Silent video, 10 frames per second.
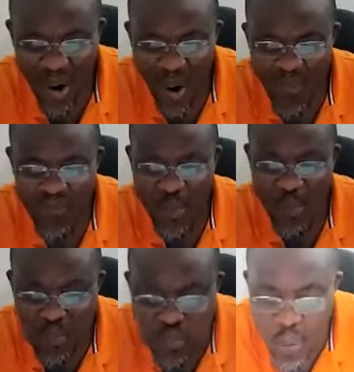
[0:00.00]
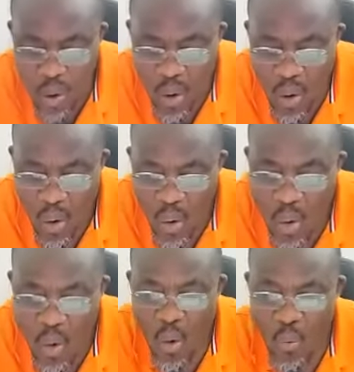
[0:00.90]
of the poor
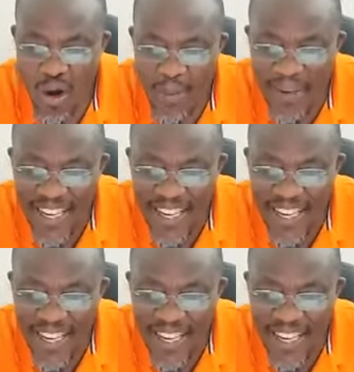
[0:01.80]
will be